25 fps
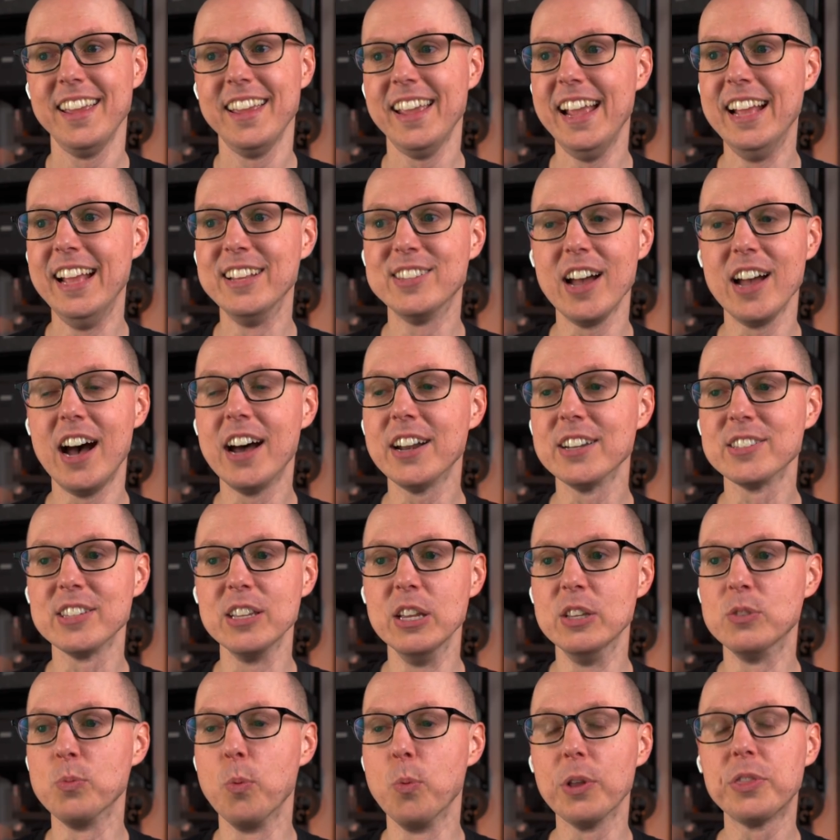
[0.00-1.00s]
it's honestly,
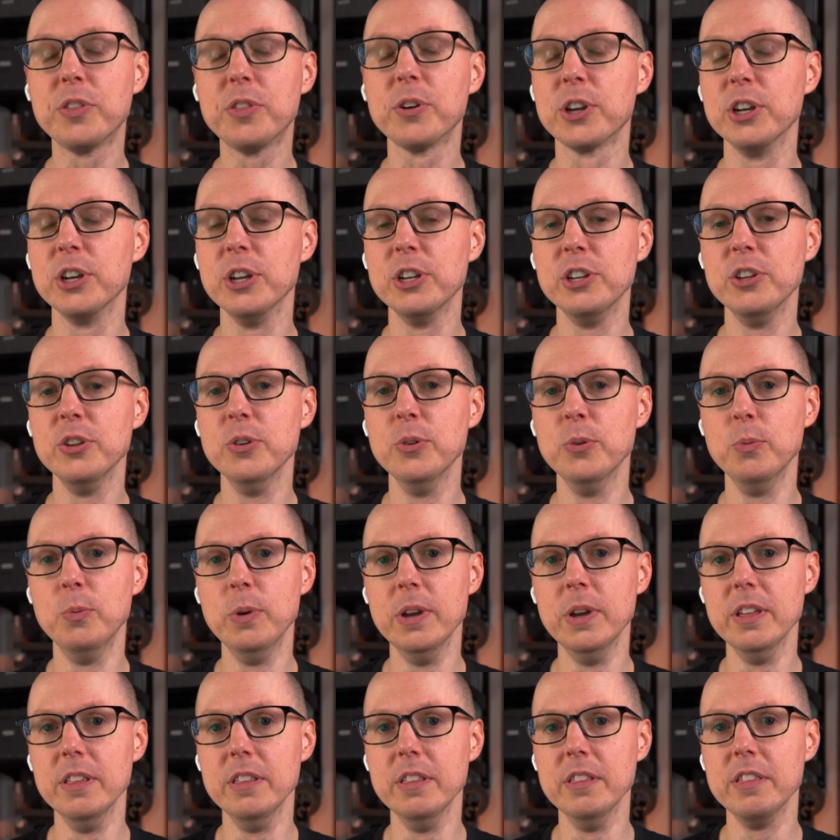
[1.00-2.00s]
it's what they're going to do
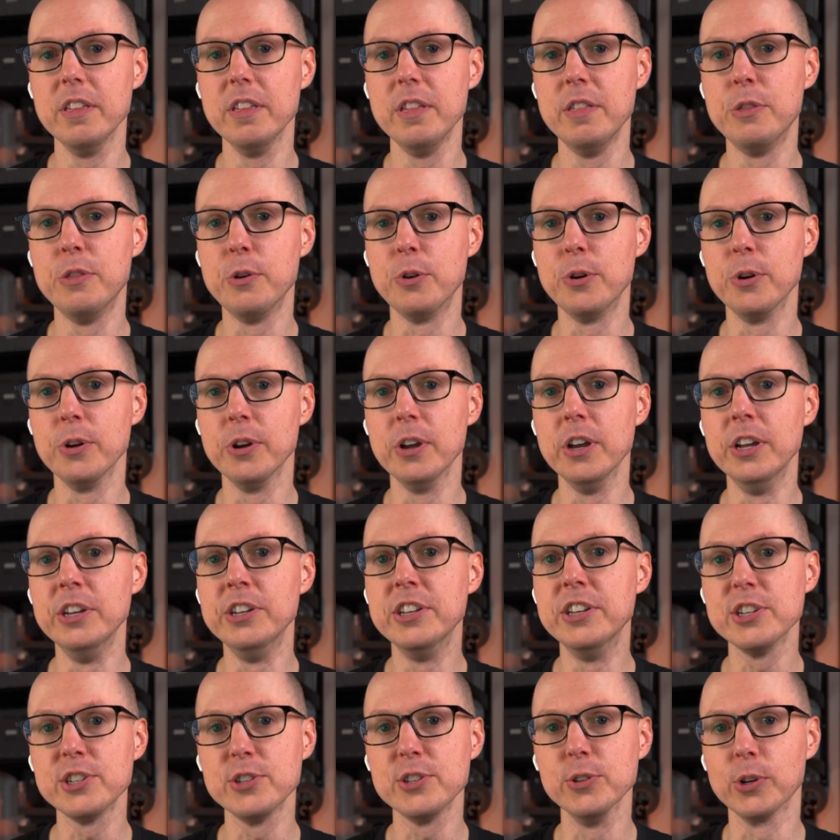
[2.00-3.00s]
with their
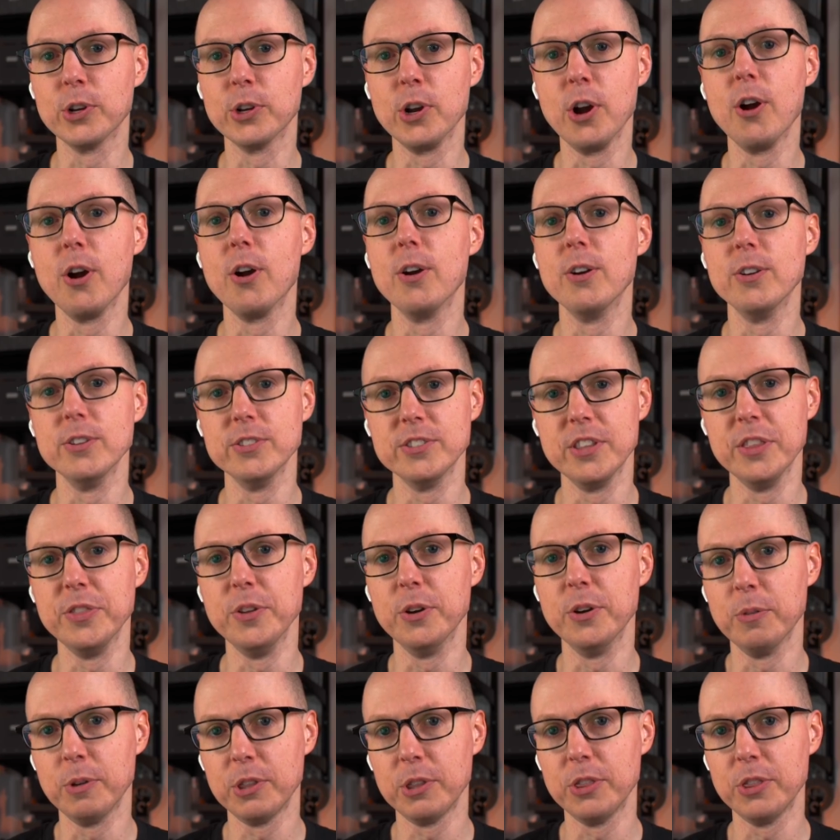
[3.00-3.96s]
additional cars that they're,